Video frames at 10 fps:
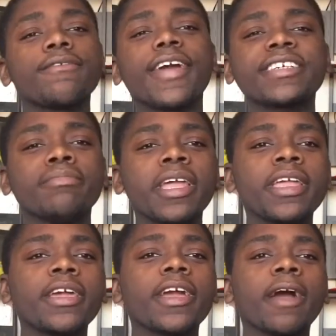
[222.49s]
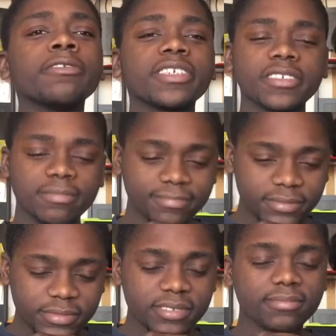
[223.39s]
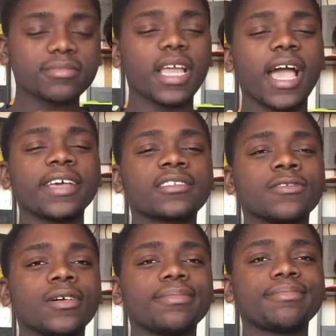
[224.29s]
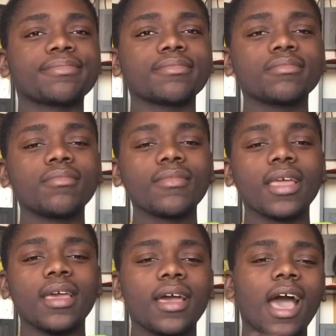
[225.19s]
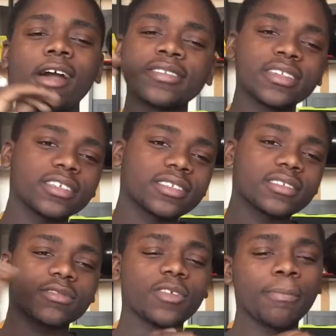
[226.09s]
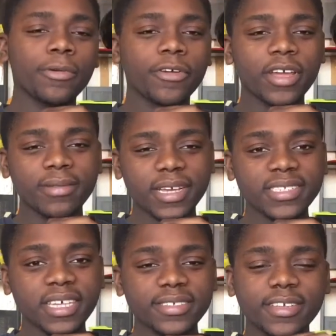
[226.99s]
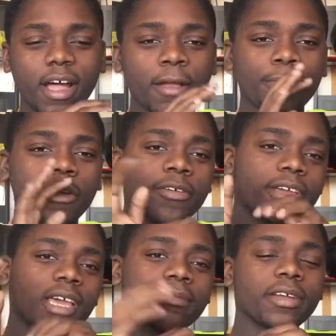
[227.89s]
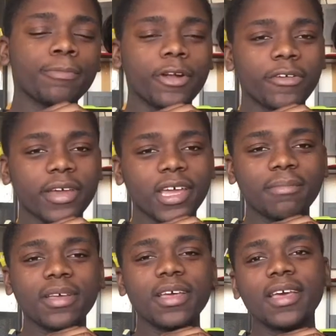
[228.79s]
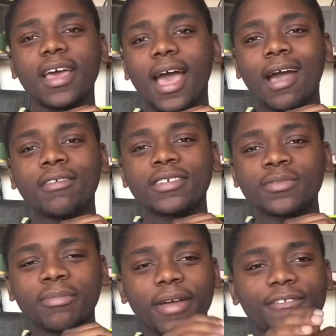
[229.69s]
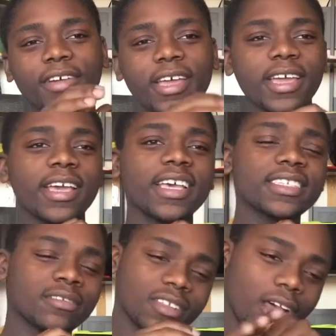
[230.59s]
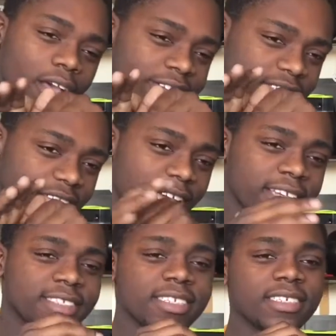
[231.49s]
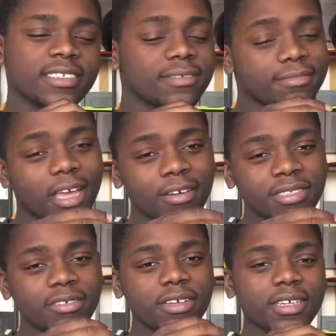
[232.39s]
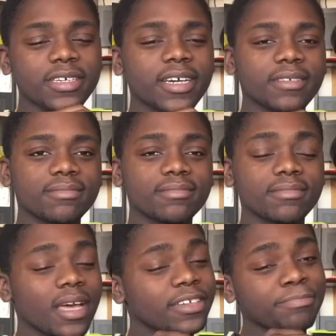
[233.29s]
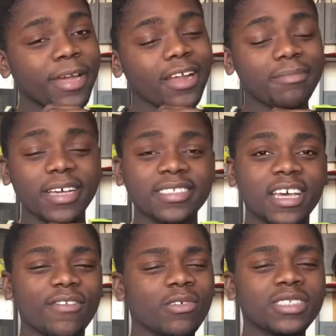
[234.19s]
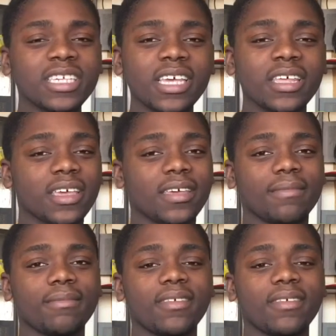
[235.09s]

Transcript: Freshman year, I was in high school. I was in this one program, like I said, a scholar program, good program. I was with my friends, I was in honors classes. I was doing good. I was proud of myself. I was killing it.